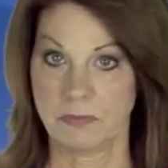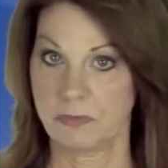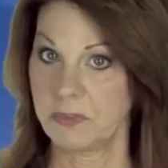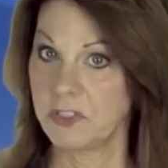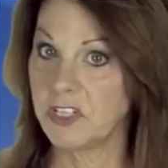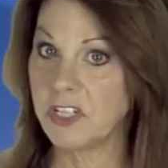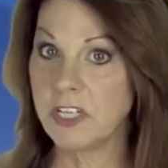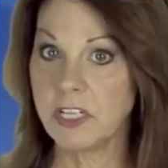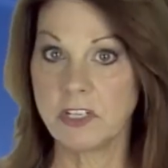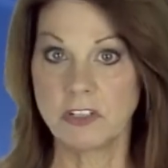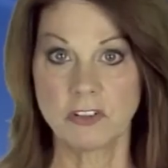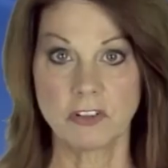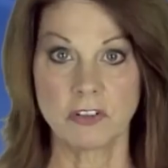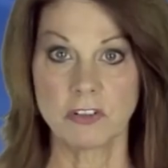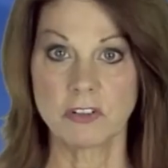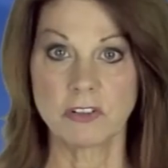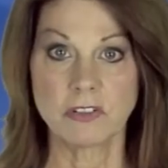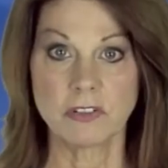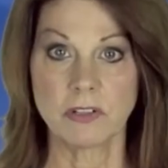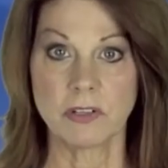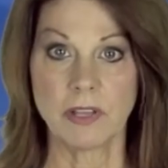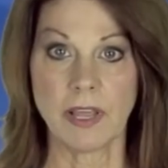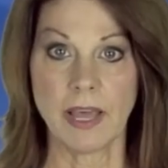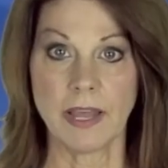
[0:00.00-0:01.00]

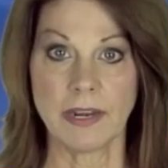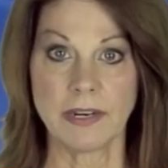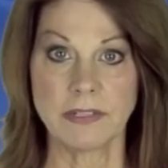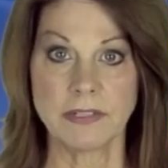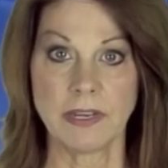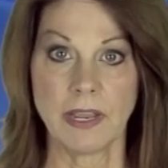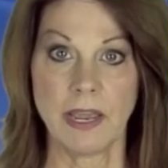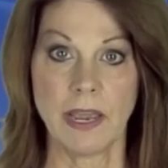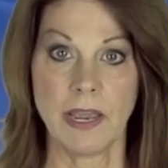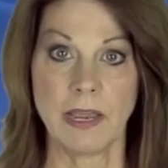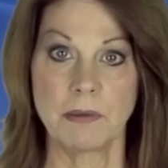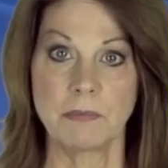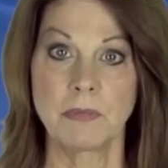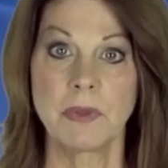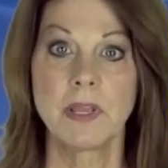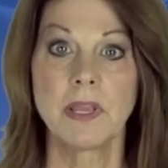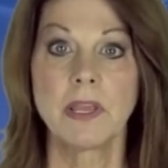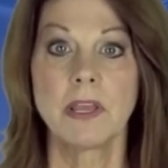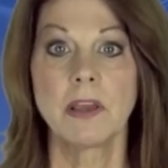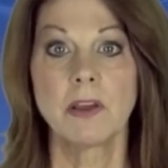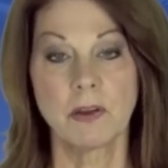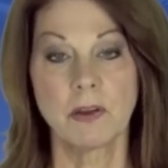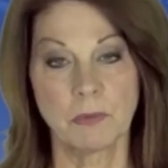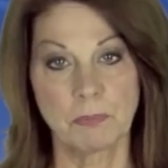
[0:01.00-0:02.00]
teachers a lot of time,
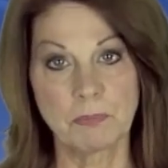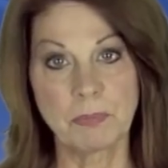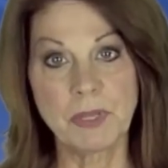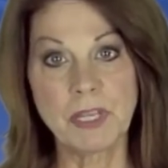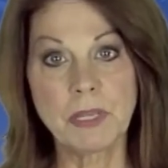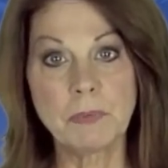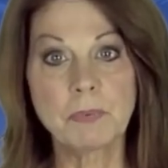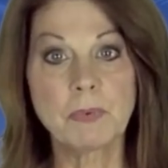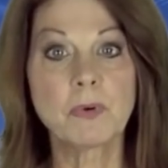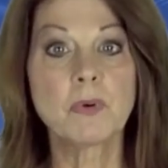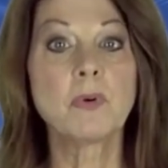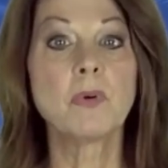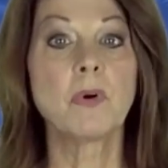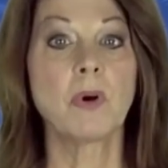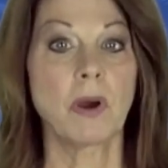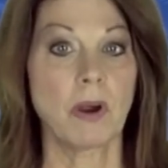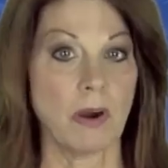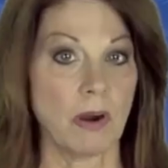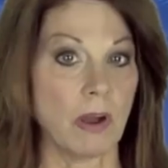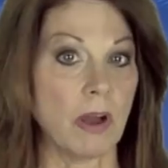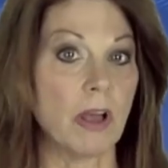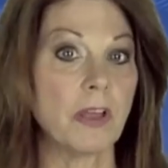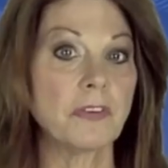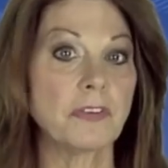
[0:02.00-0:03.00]
people who
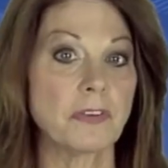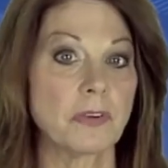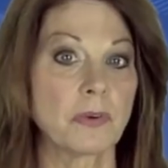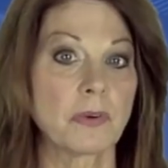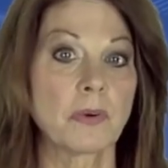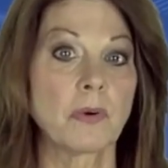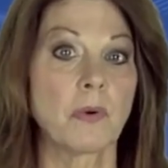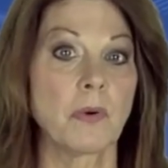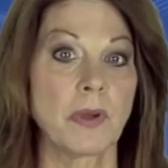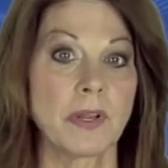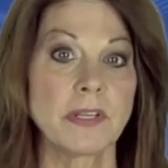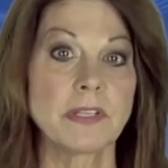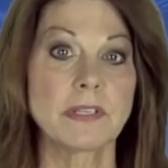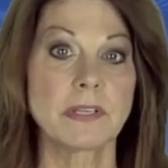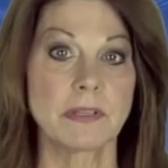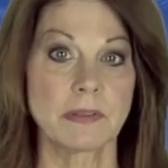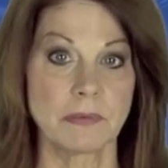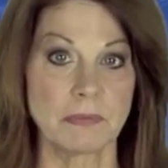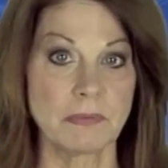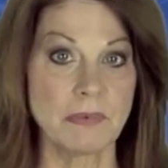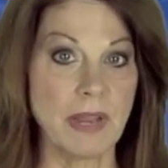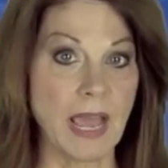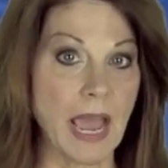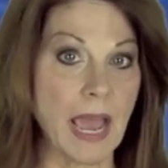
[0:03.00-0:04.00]
are also going to
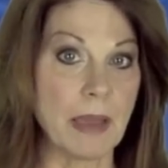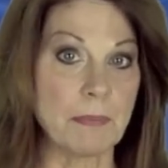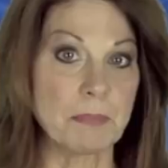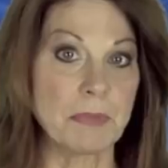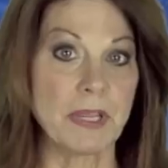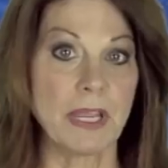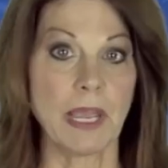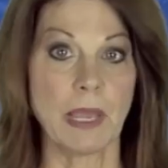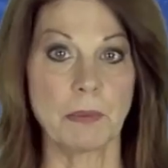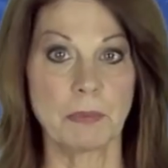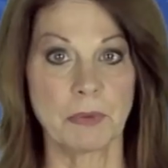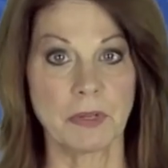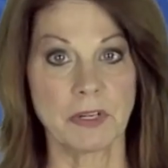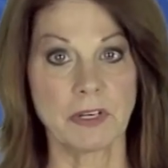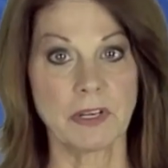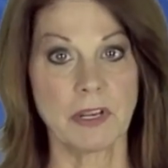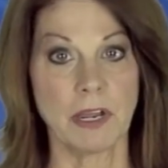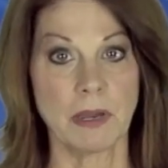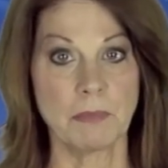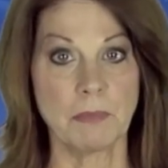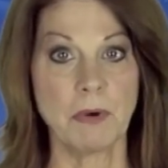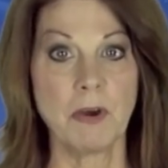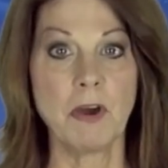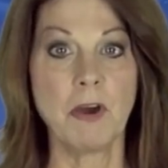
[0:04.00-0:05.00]
not be able to
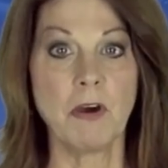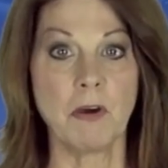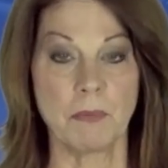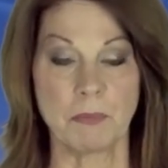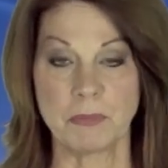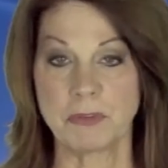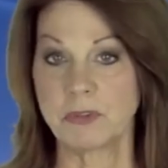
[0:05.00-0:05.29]
come home.